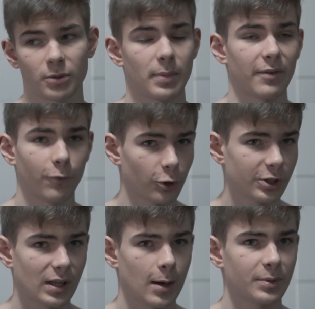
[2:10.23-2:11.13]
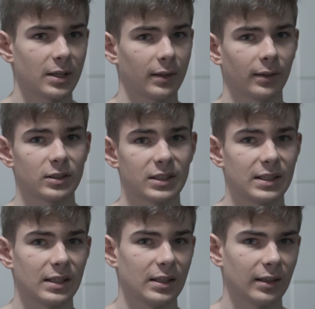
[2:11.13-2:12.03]
it by 4 stops and
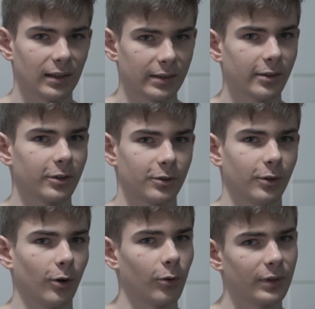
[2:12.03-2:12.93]
see little to no